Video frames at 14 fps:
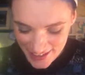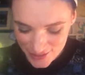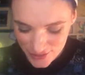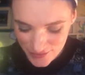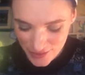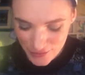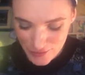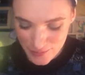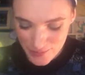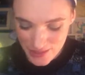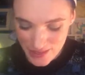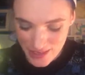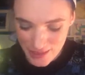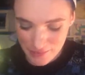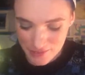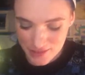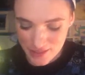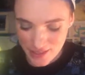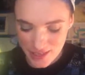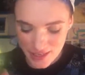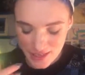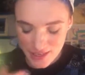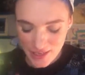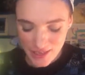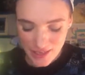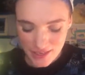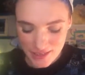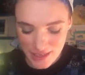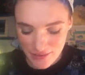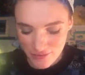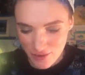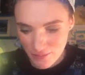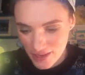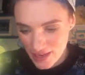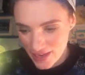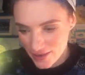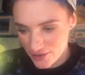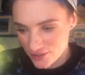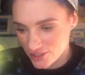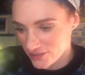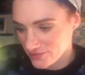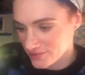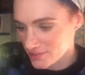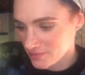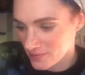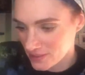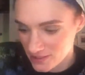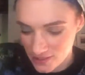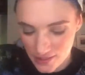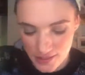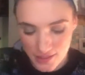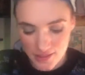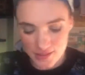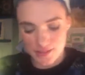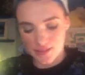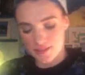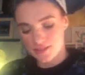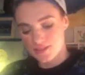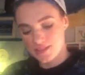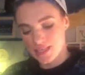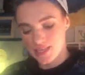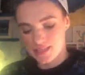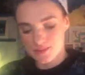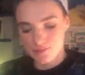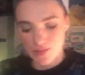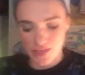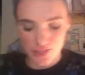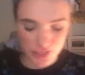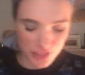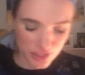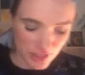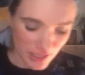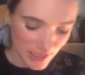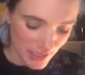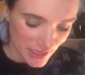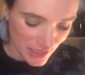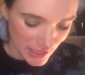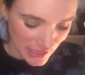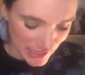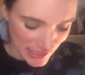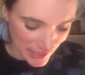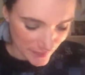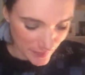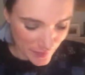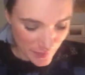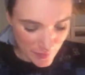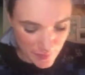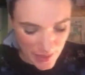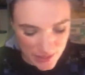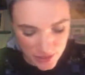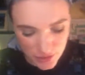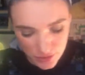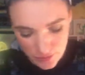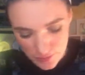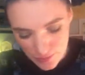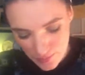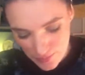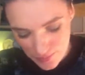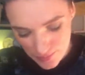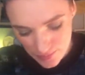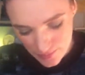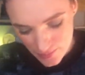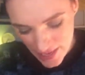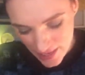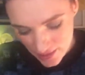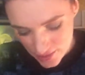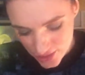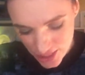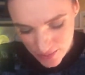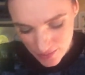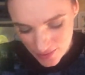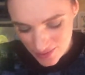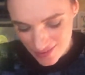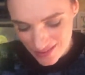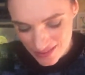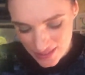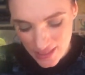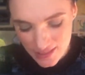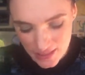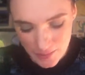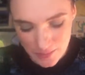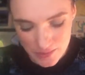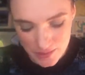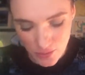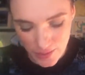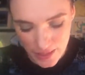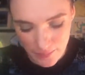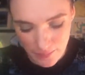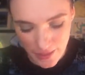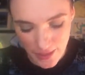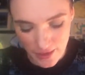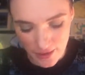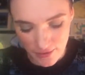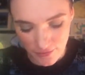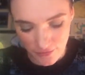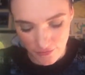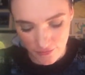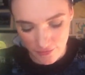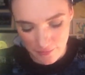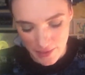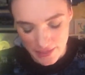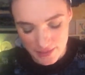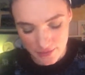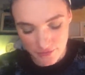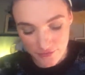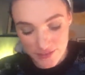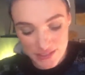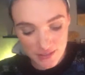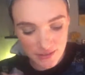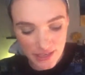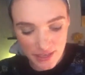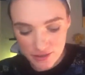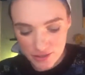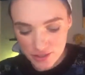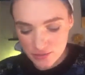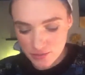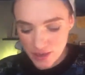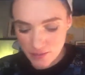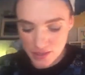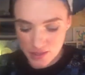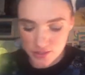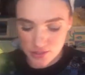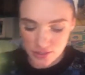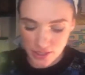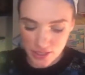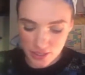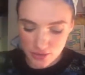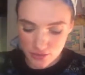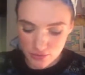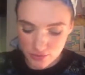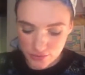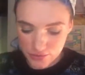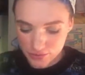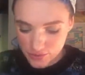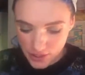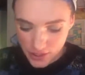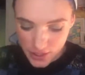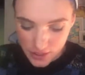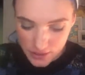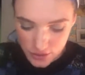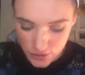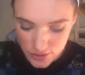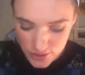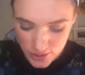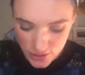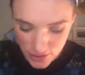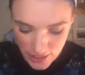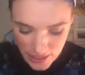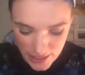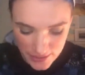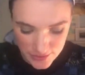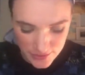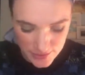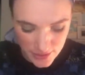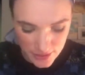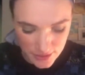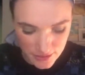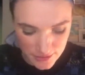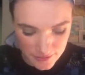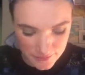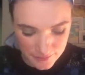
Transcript: don't know if I would be able to like give up my energy for something that doesn't take as much mental energy, but it takes up quite a bit of mental physical energy as well, because you're like, you know, using your hands and